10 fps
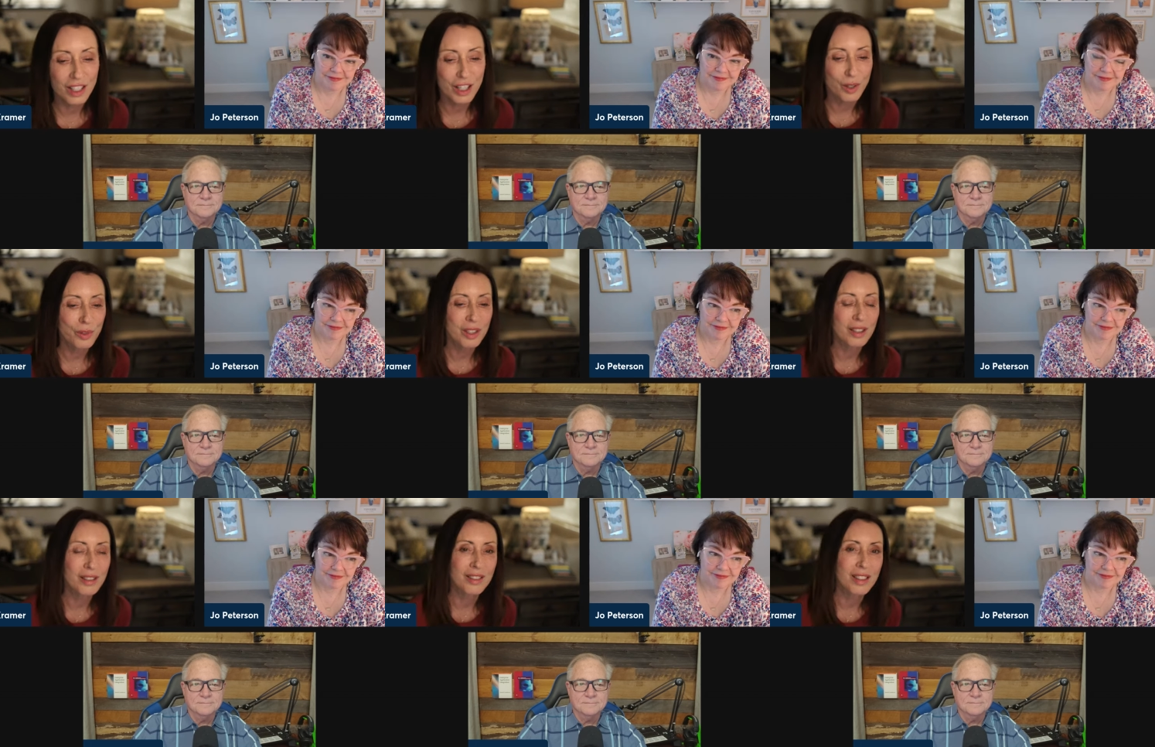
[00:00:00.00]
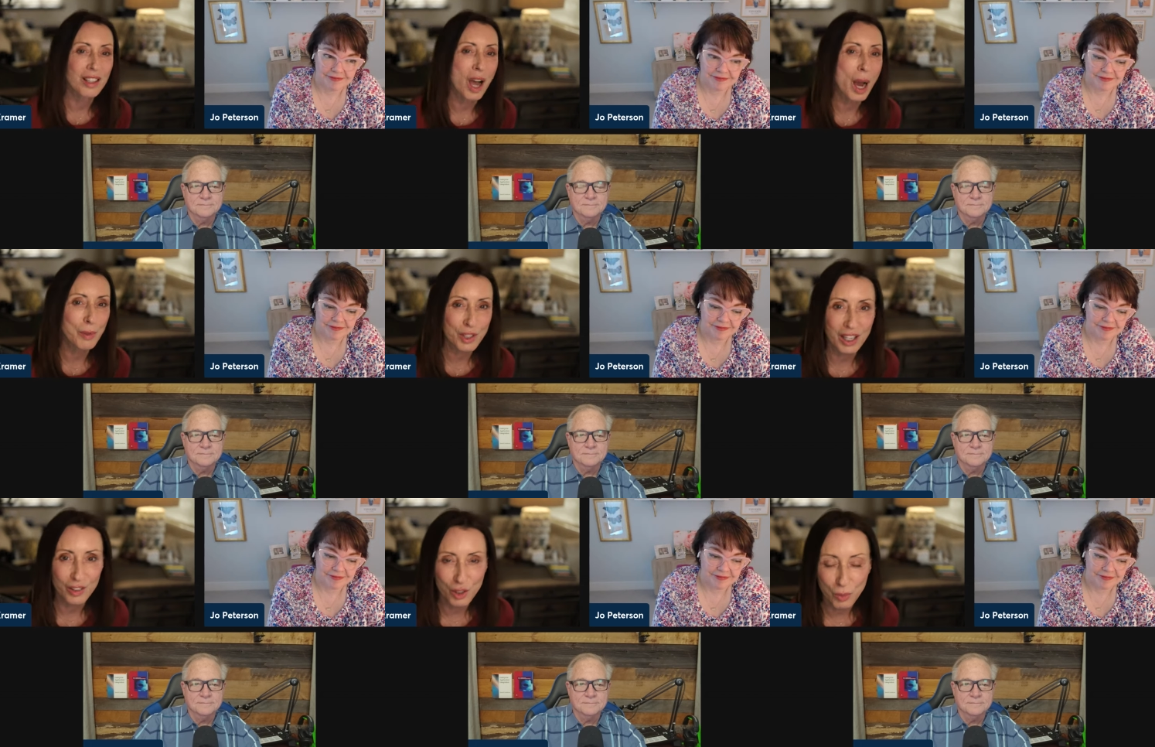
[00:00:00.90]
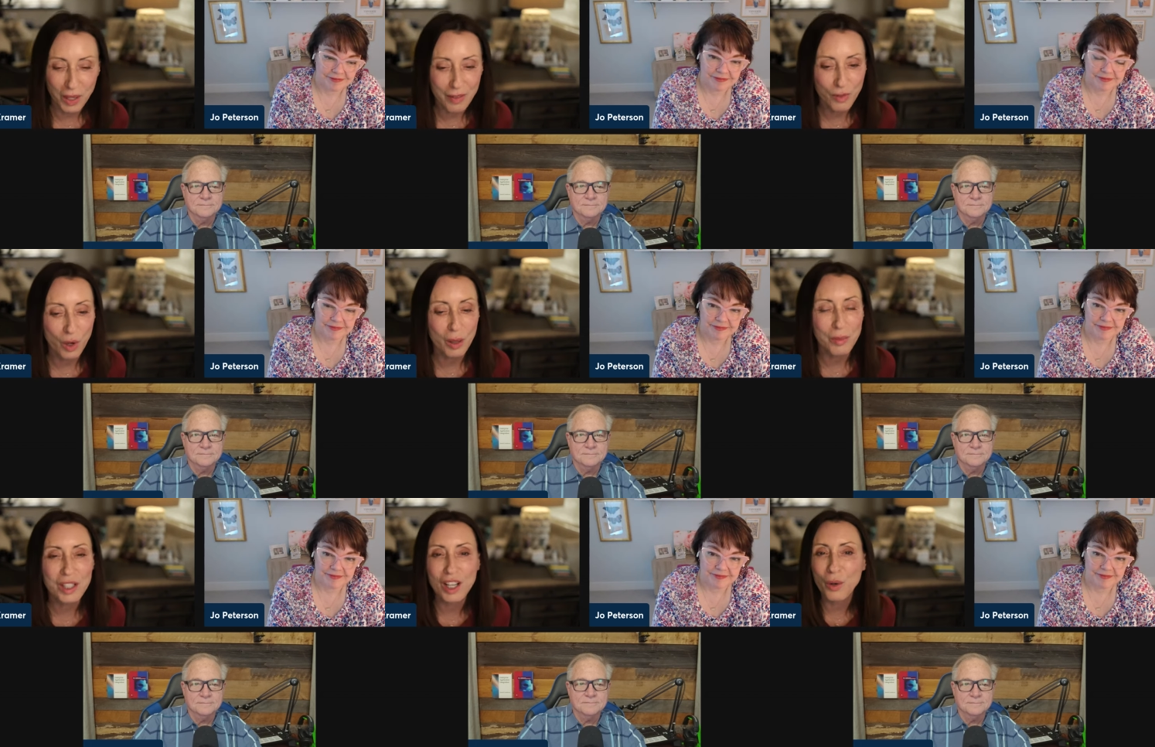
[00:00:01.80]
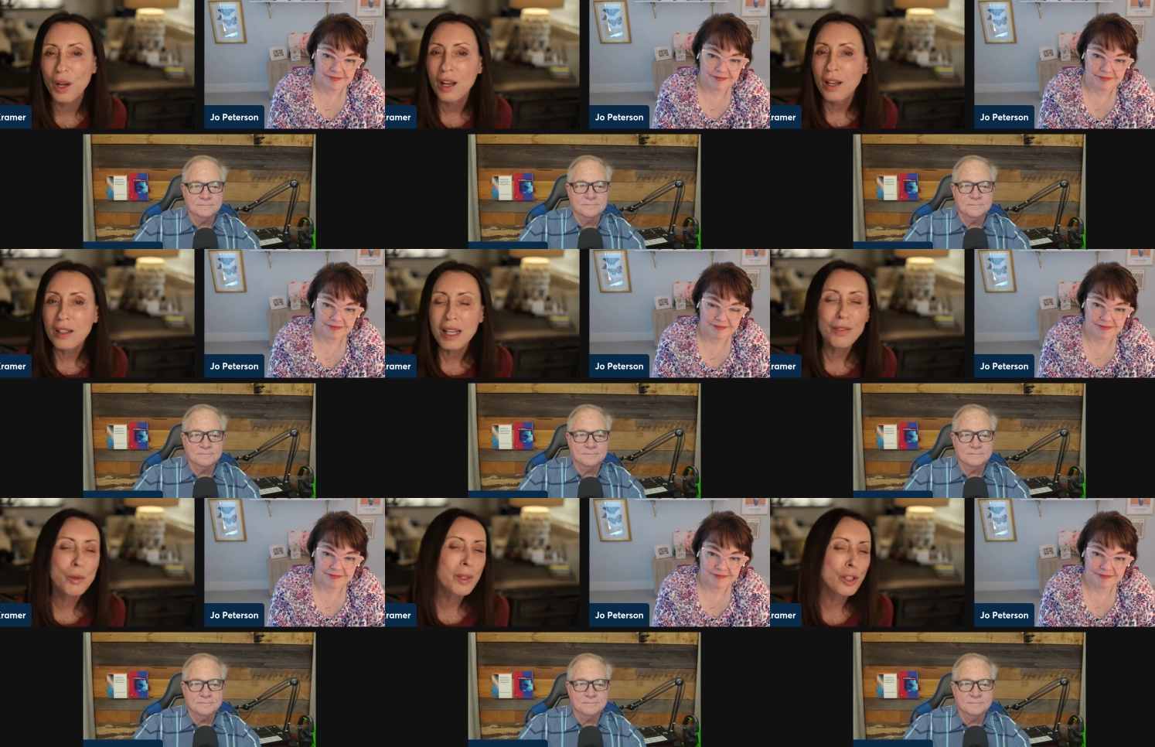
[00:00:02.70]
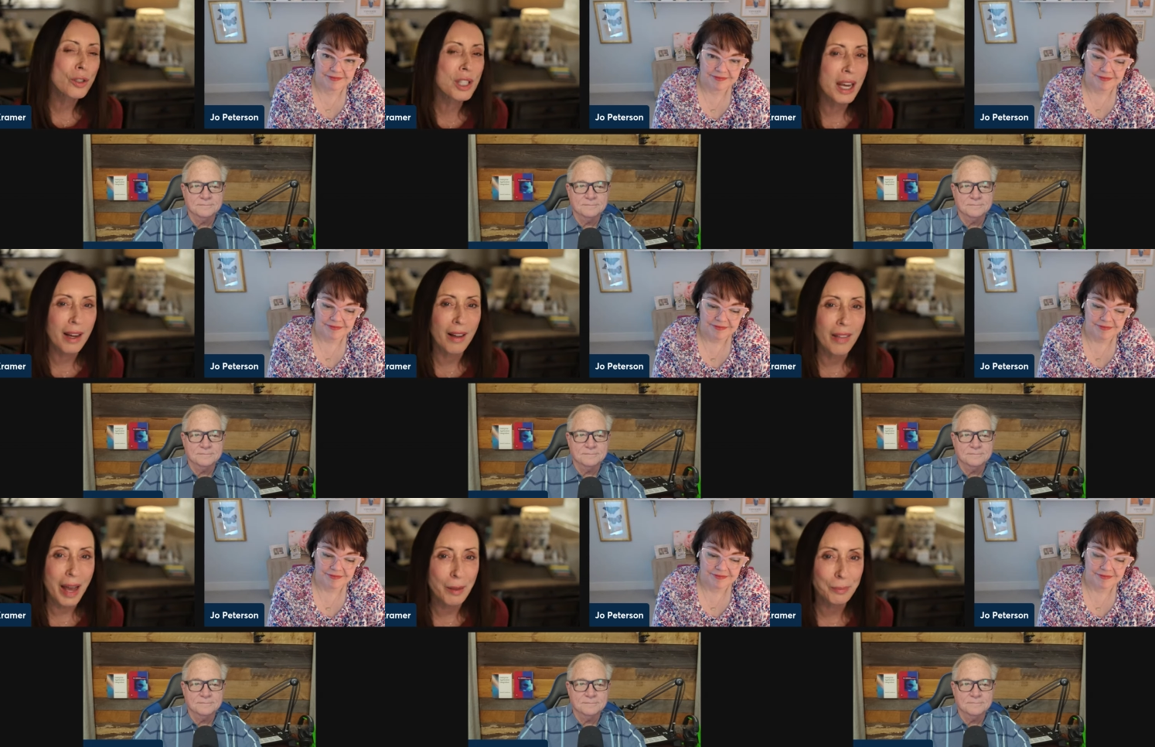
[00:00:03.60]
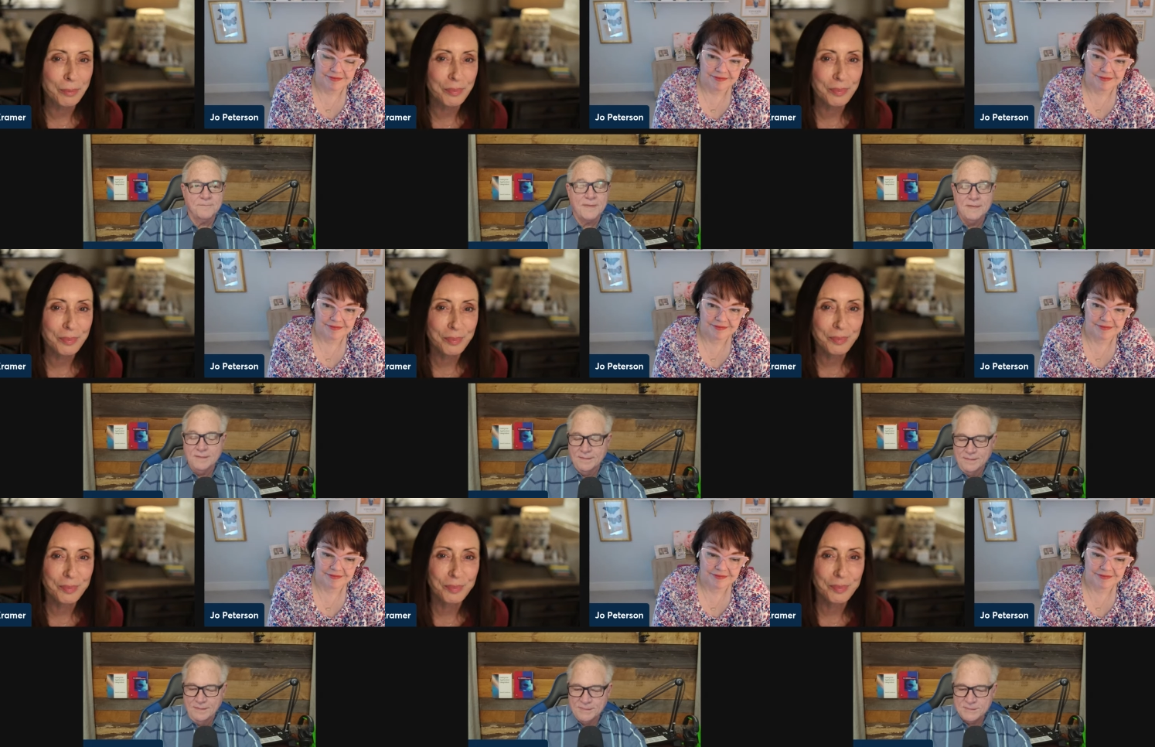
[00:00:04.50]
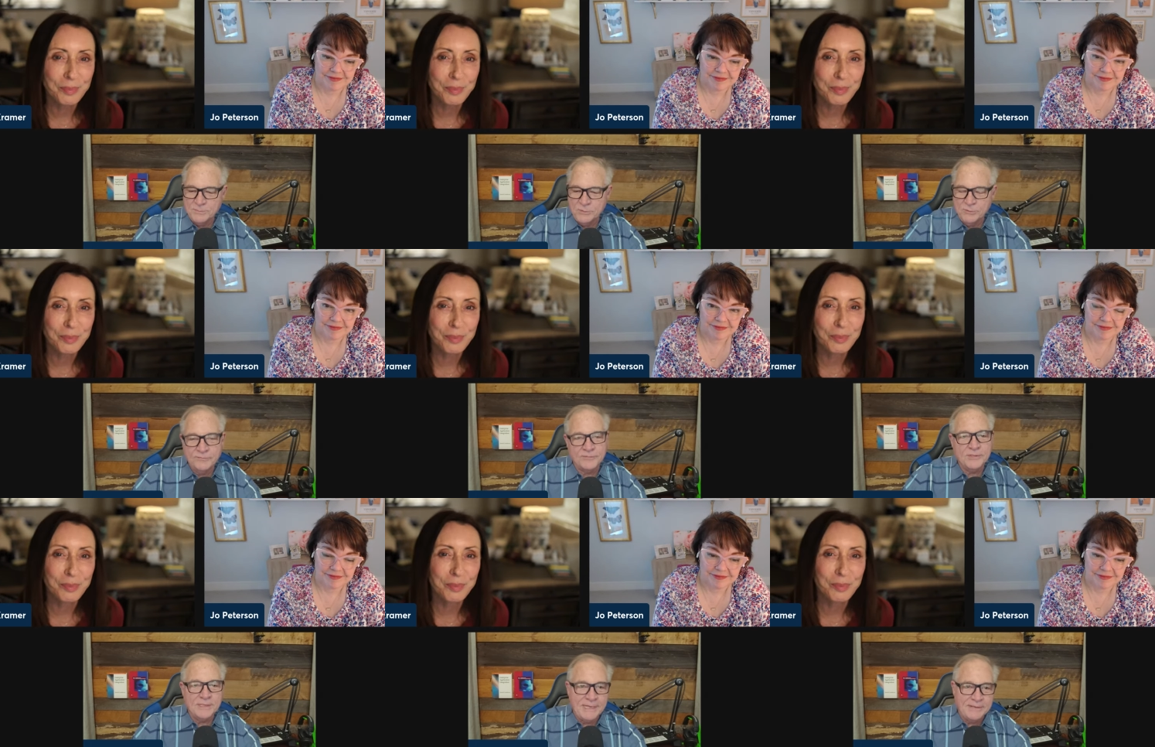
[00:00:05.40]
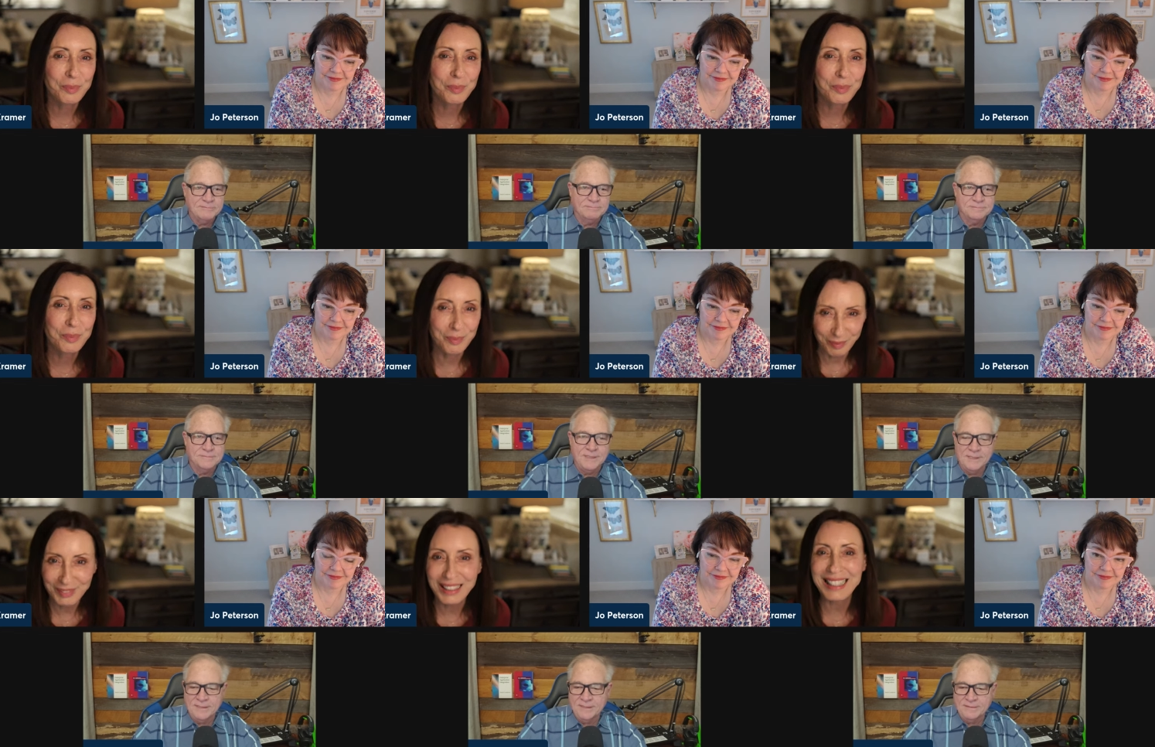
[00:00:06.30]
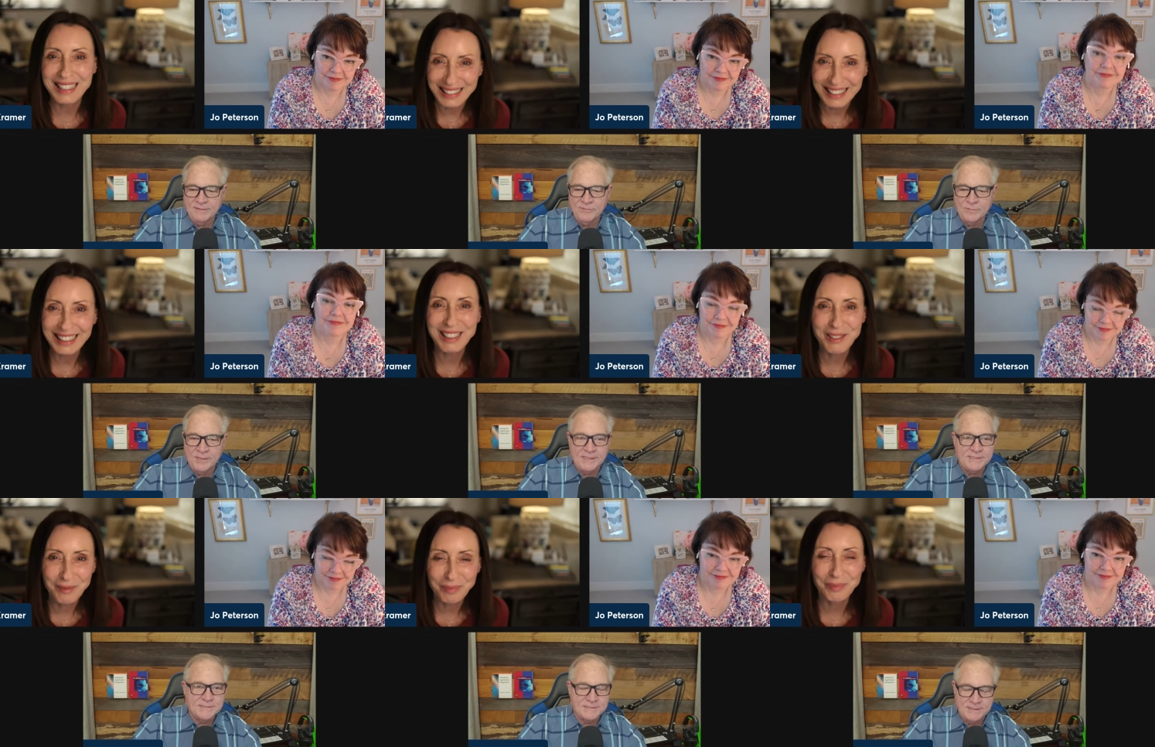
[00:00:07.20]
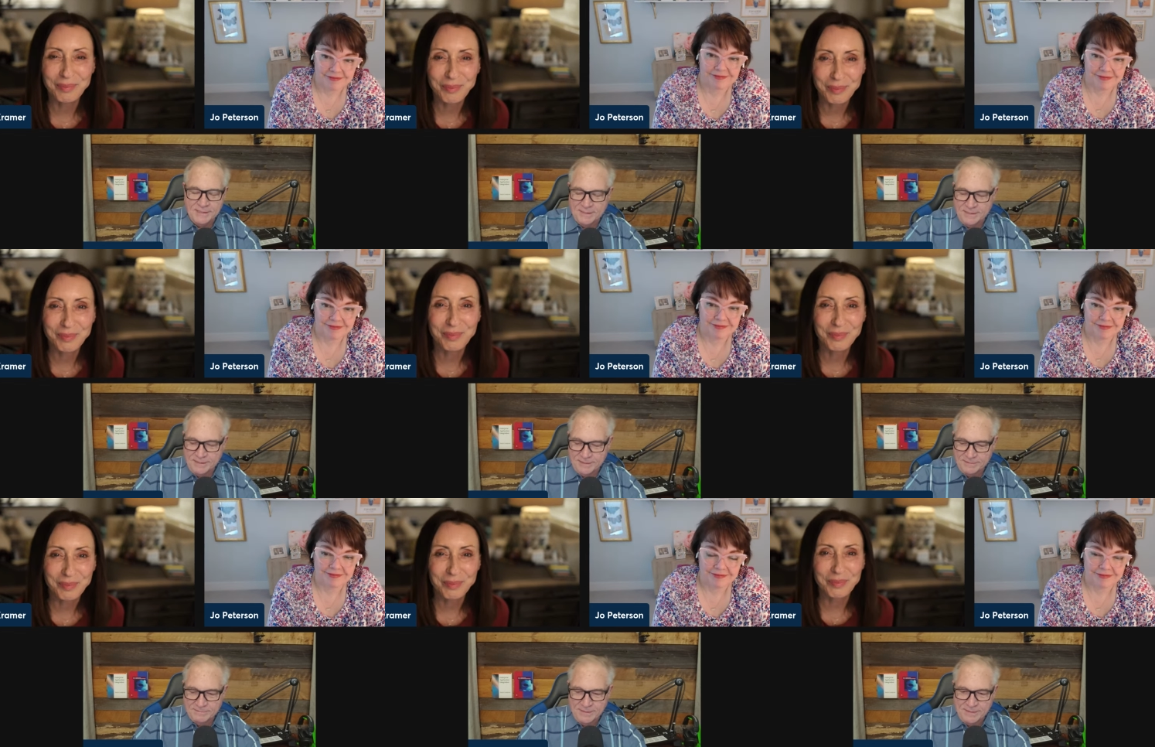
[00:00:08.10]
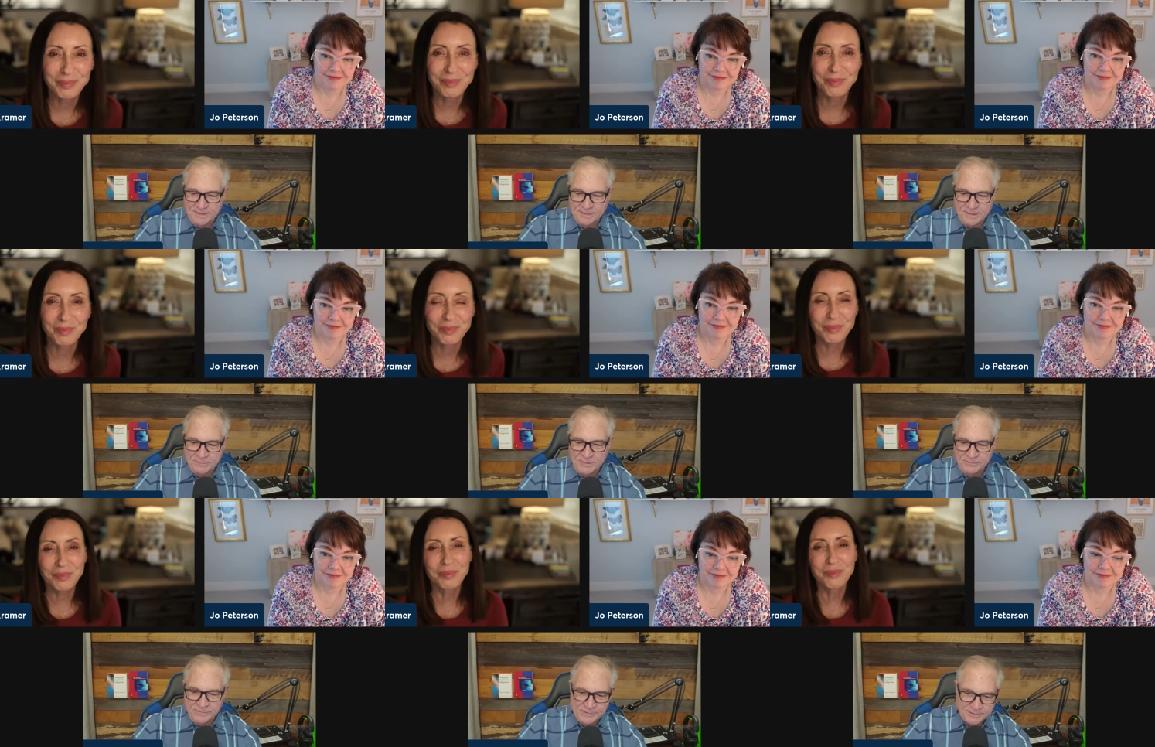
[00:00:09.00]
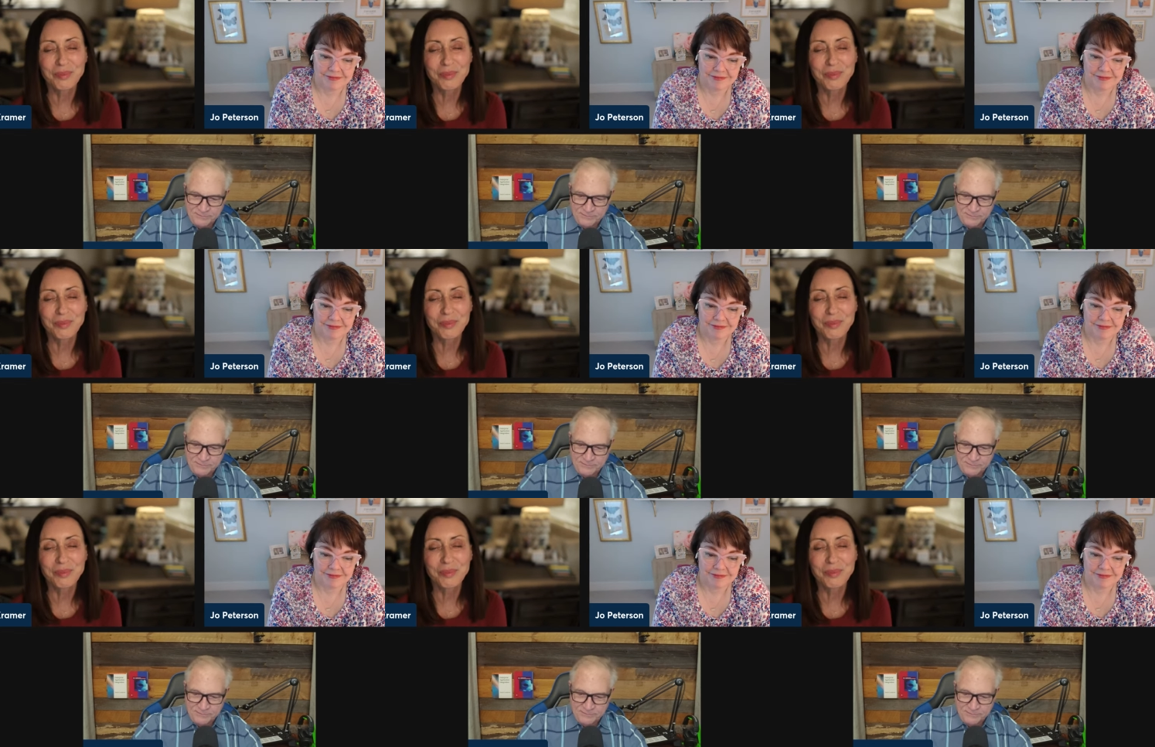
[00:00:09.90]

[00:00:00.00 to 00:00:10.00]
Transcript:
Speaker 1: you know the the hyperscalers platforms. So, David, what's your take on that?
Speaker 2: It's a boom for cloud. Uh, everybody's in a uh, uh, a bit of a